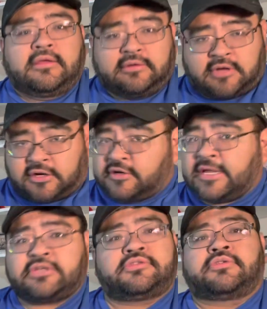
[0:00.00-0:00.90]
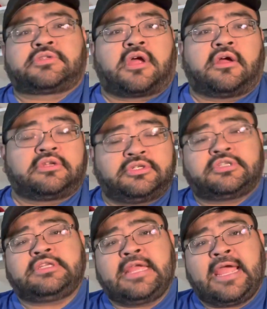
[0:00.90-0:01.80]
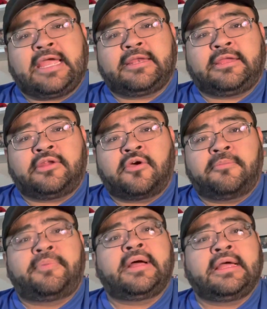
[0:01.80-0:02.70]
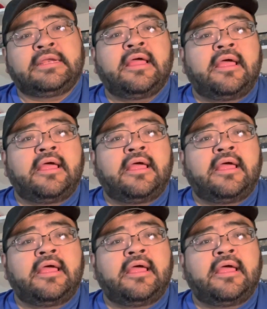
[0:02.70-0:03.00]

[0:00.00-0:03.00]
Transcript: congregational song just yet, you know, but